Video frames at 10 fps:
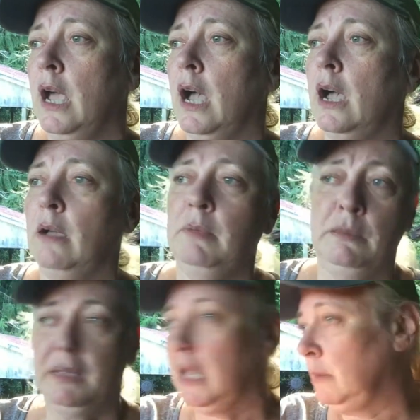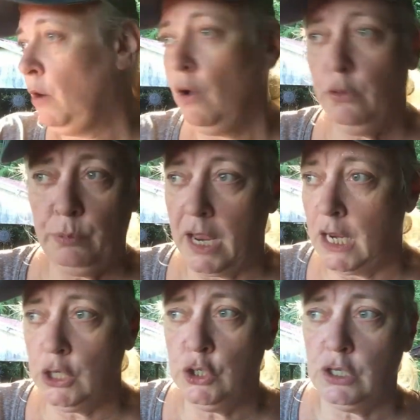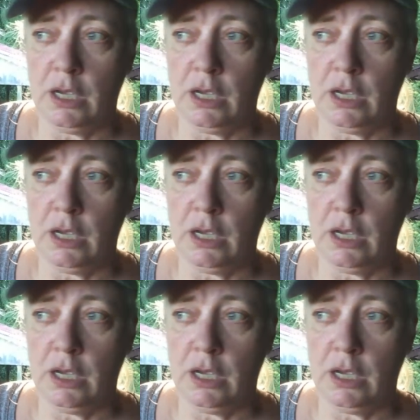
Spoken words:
and it became all the rage.